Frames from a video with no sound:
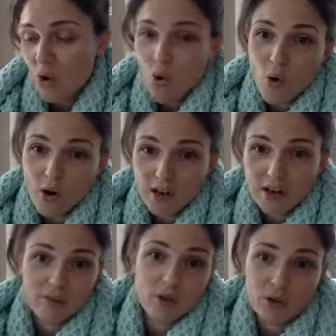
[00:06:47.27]
Or
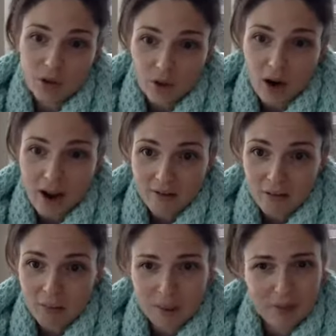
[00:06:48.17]
if you already have
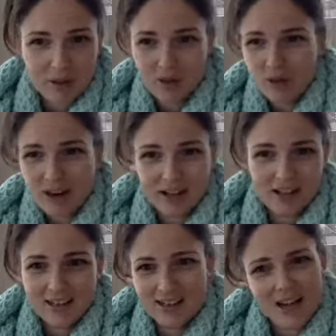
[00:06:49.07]
the property and you kind
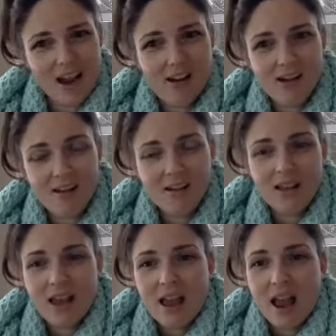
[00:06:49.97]
of can tell
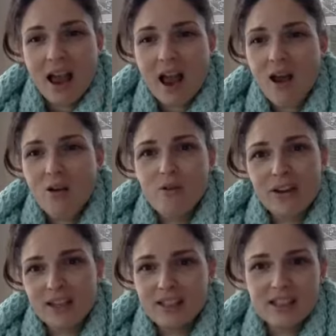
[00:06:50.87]
how
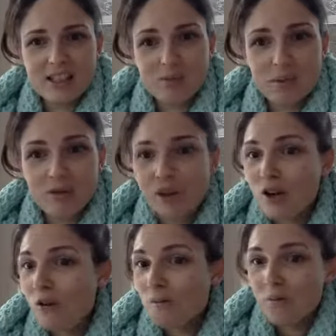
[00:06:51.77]
vacancies have been for
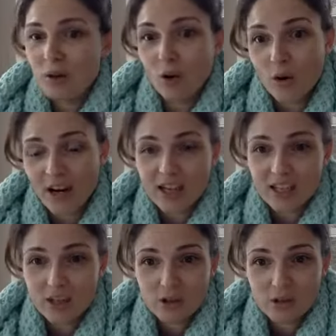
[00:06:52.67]
you, go ahead
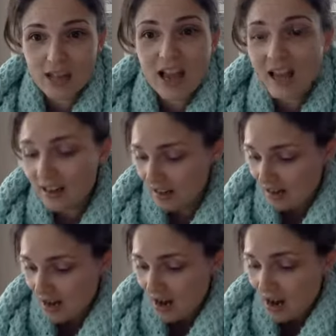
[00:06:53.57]
and use that.
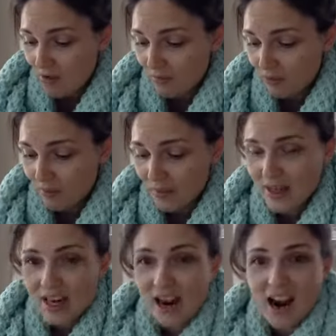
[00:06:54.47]
For
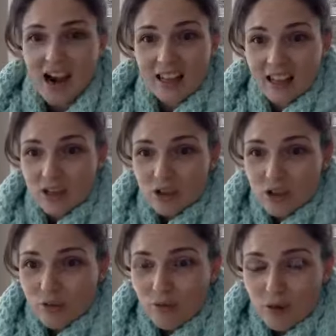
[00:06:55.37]
me, I like
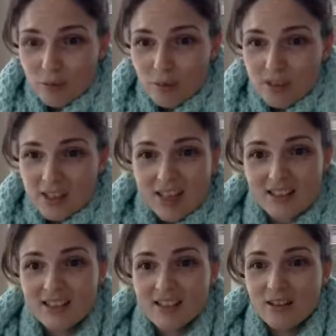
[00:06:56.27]
using
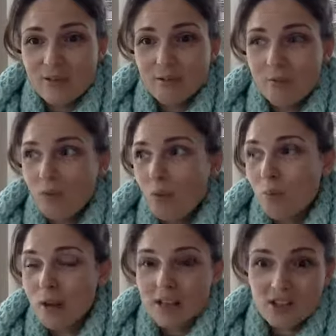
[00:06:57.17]
4%
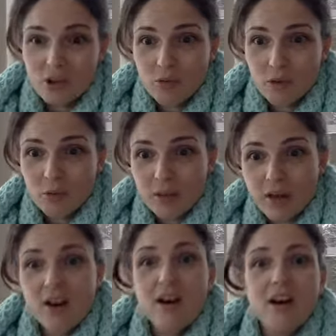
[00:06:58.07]
based on where
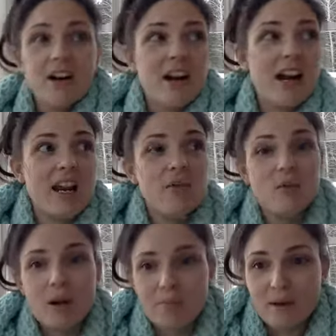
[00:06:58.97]
we are and
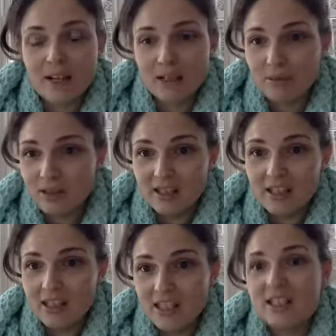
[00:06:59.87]
what my experience